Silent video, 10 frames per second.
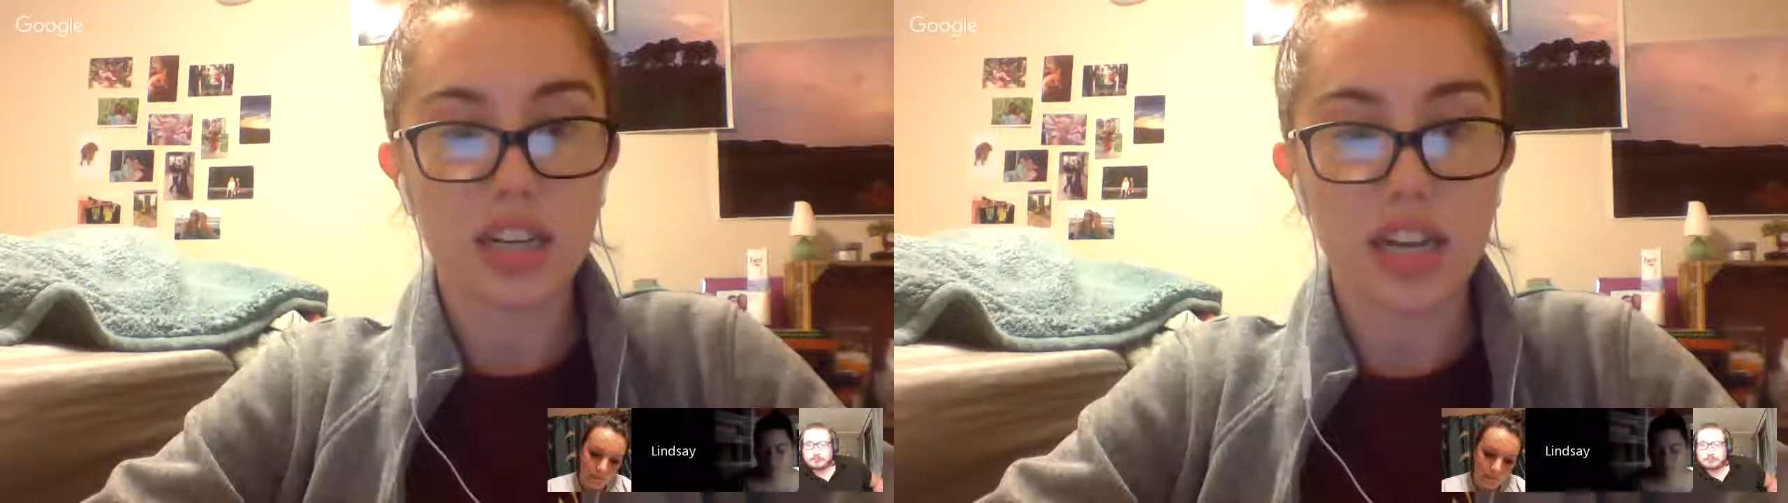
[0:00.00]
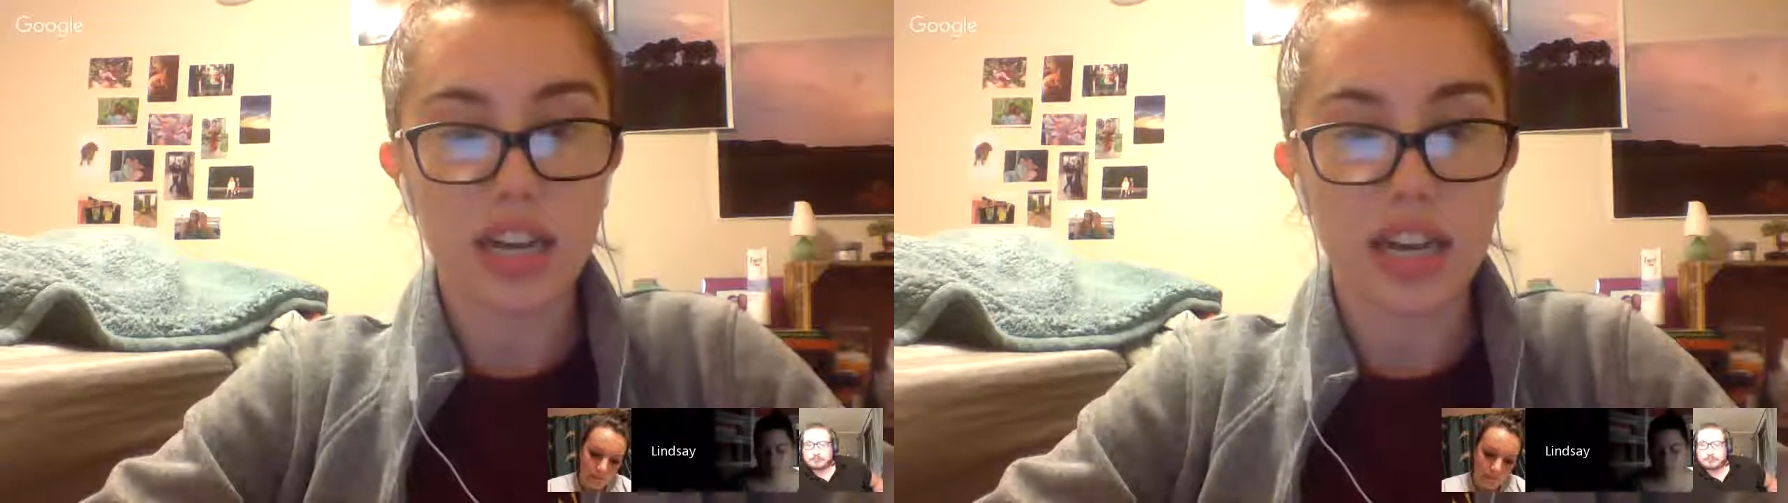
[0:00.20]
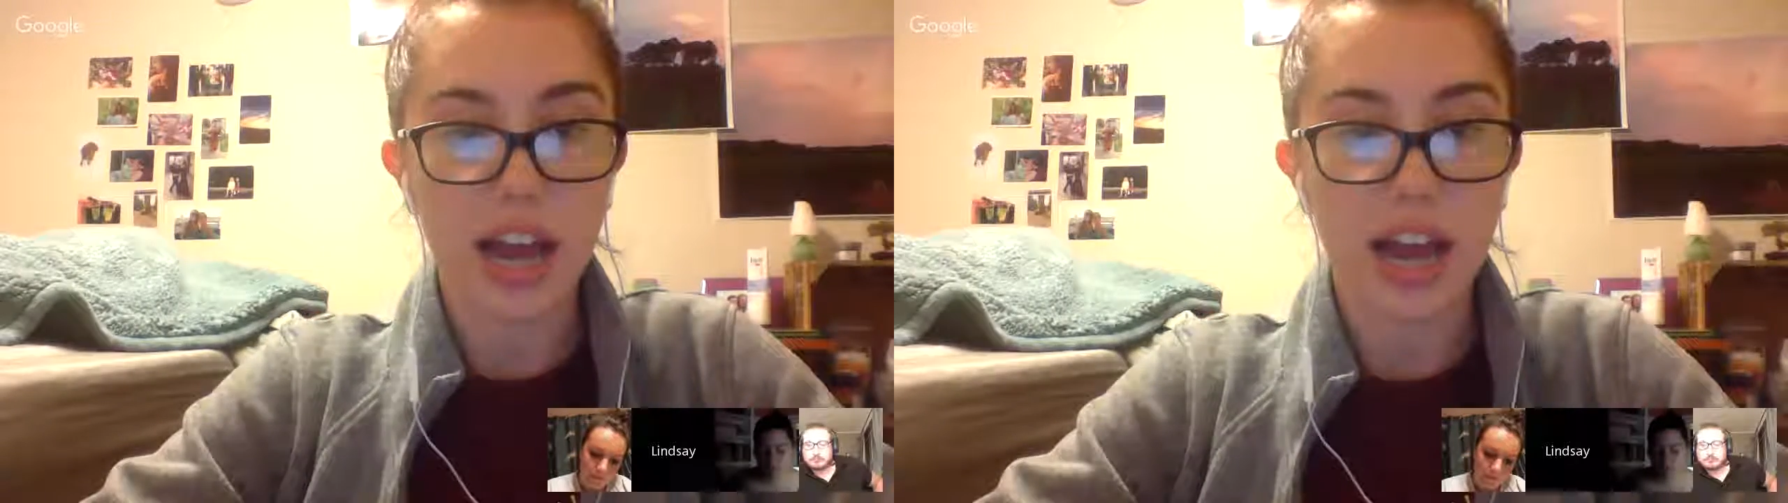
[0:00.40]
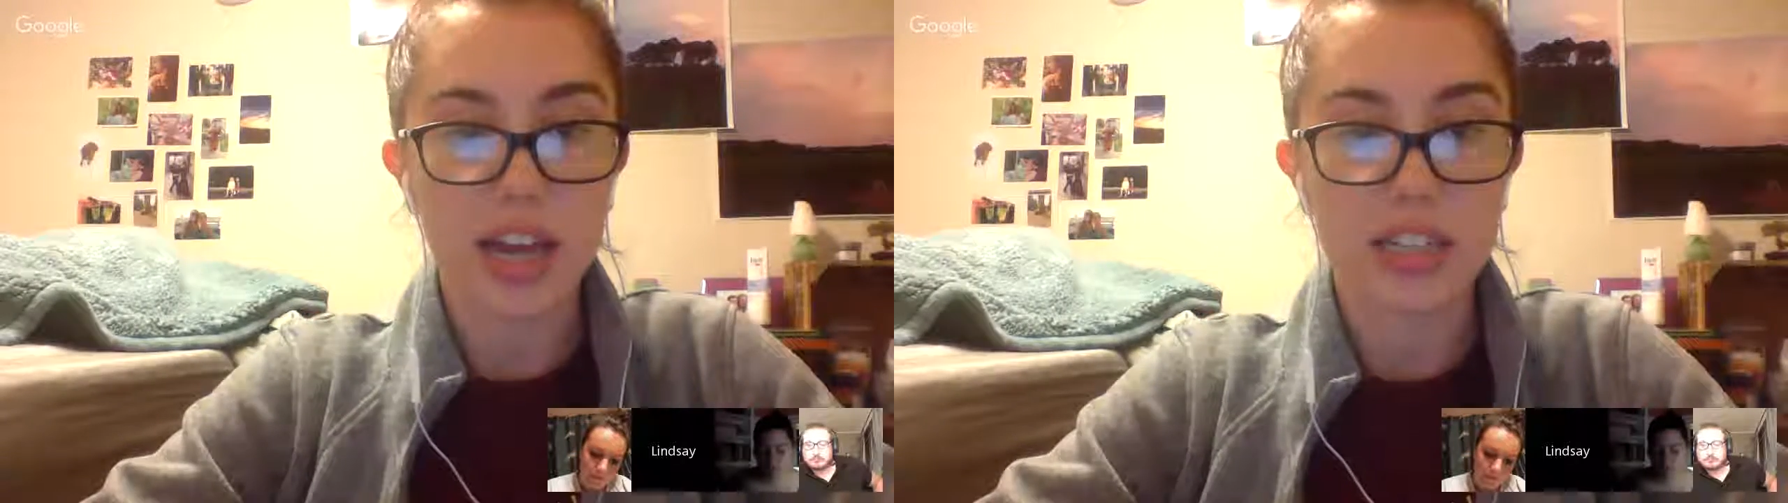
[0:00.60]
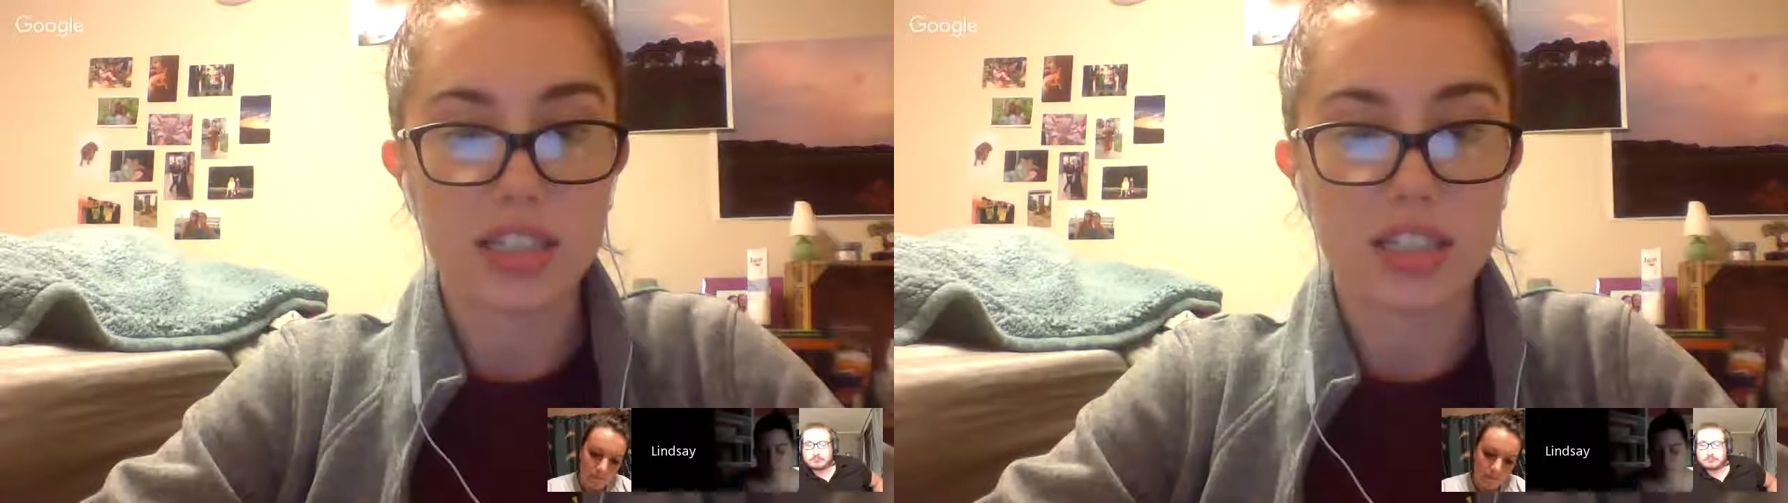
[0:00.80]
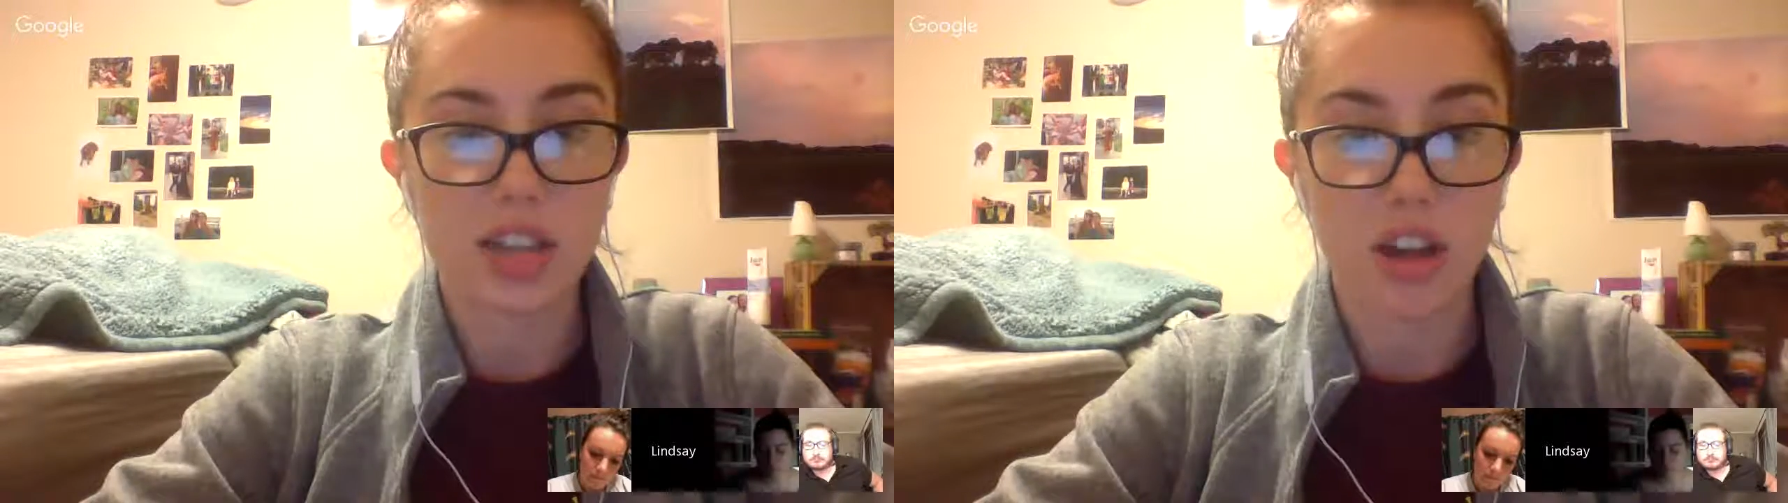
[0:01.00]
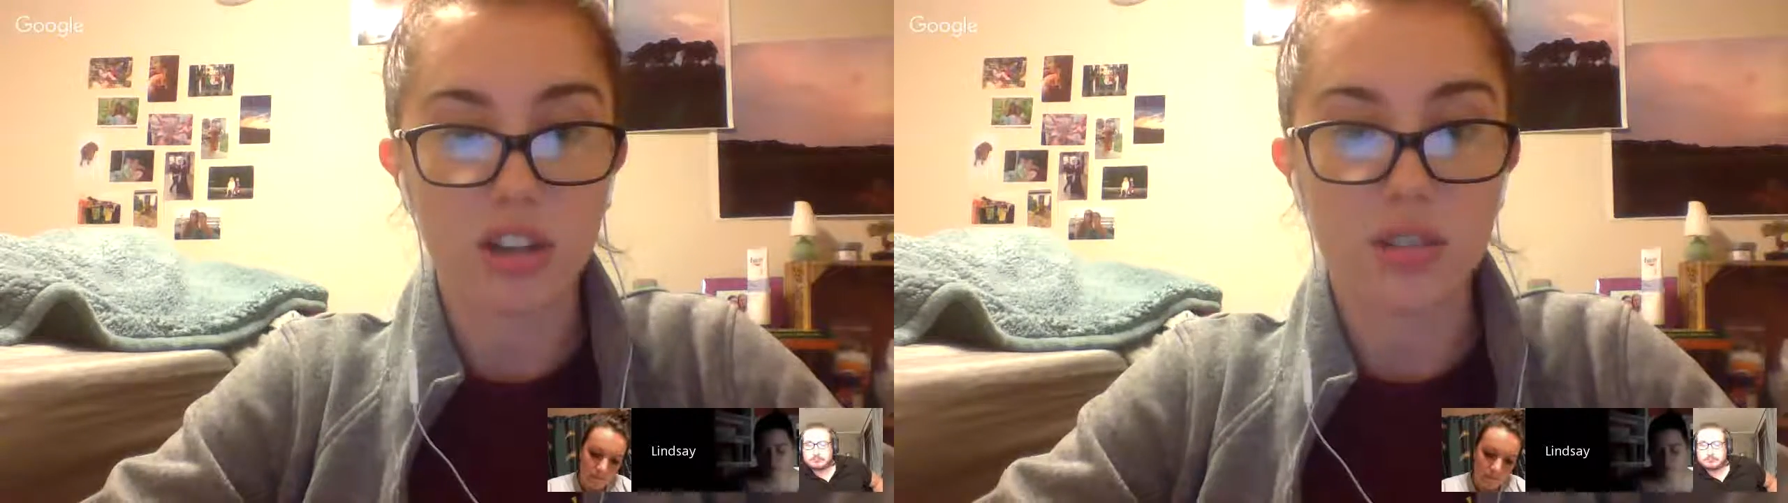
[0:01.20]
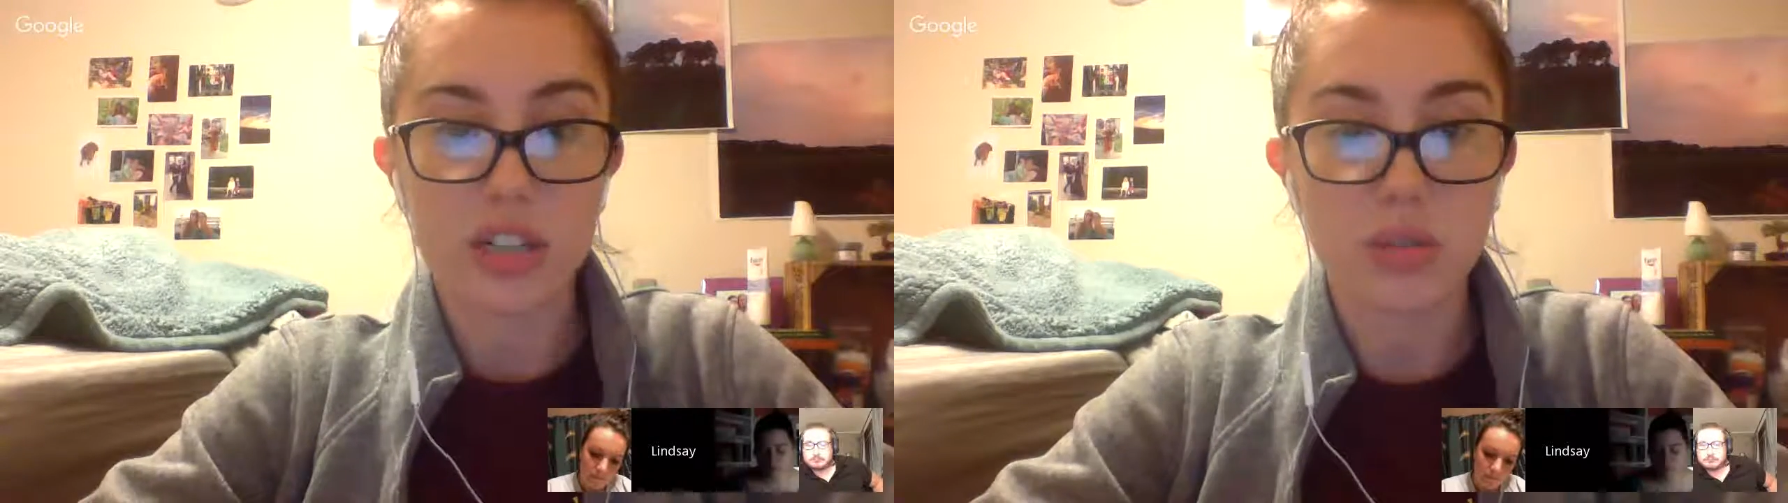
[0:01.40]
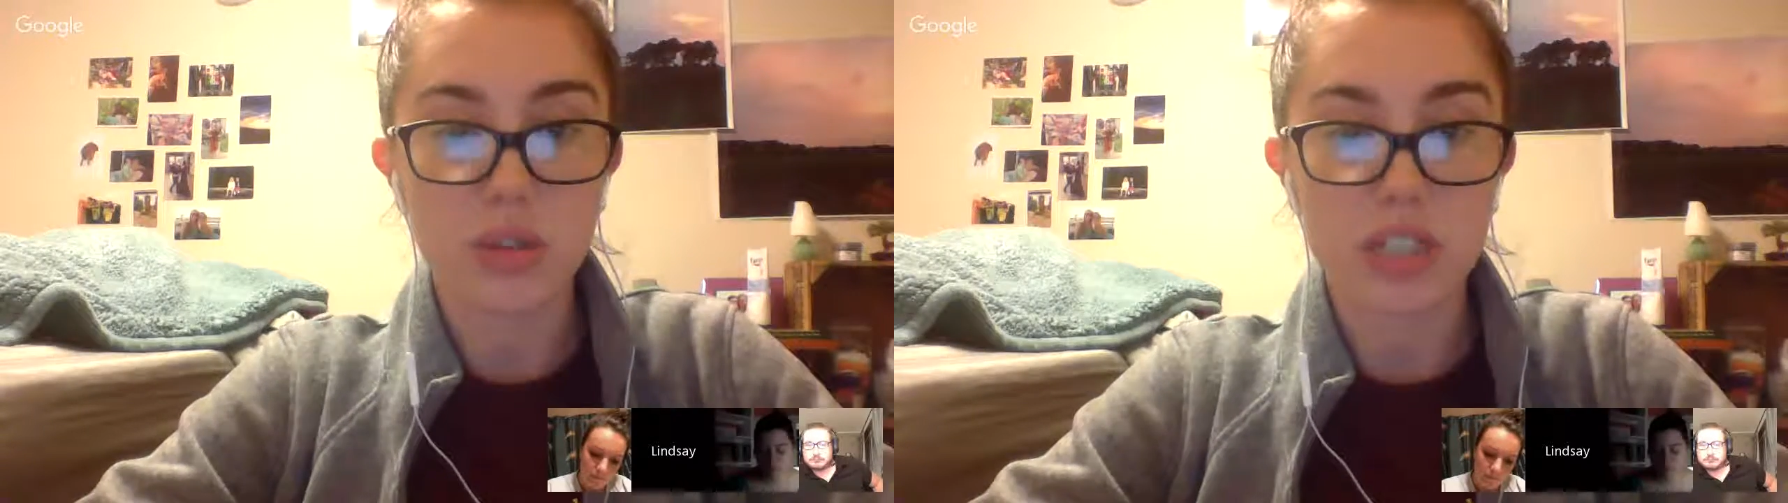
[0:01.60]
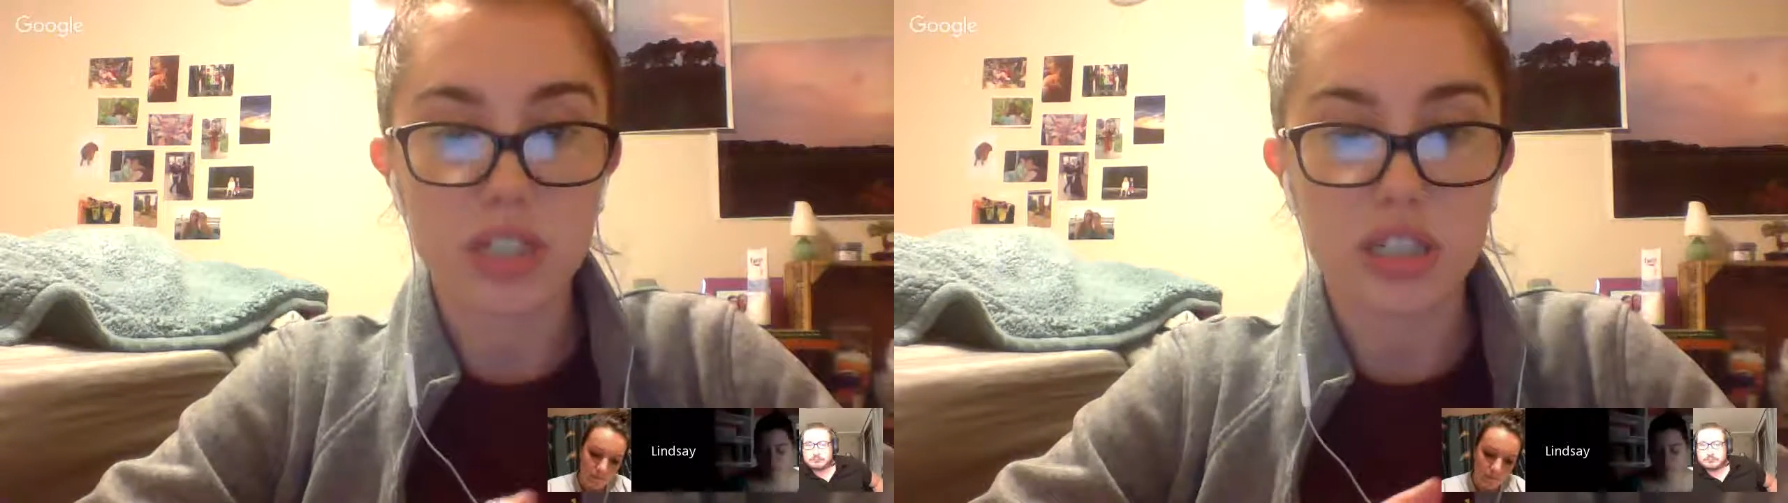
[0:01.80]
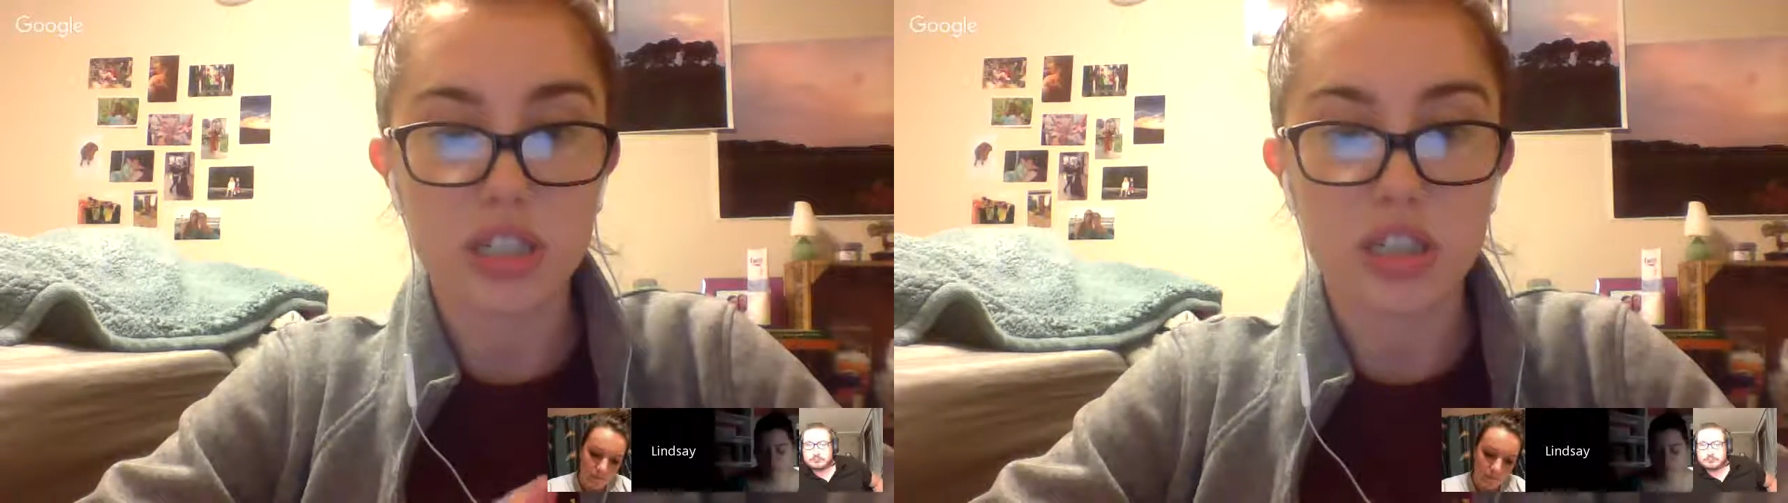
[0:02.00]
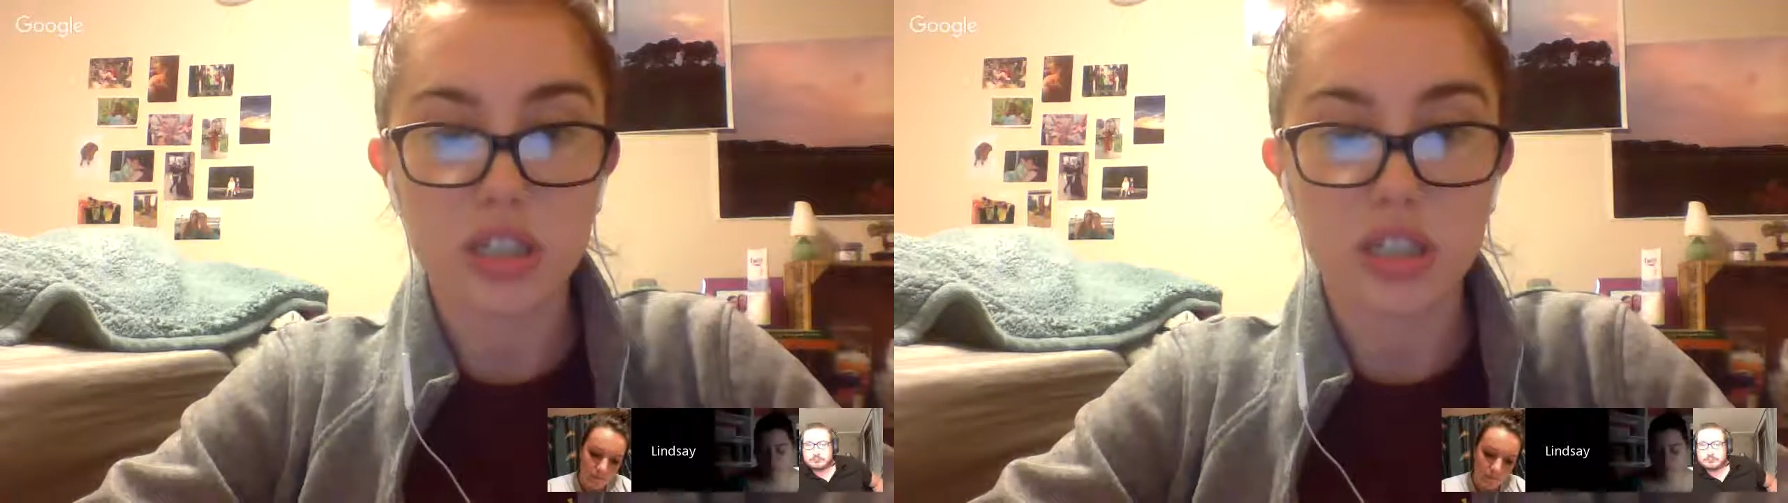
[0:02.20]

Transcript: it has other resources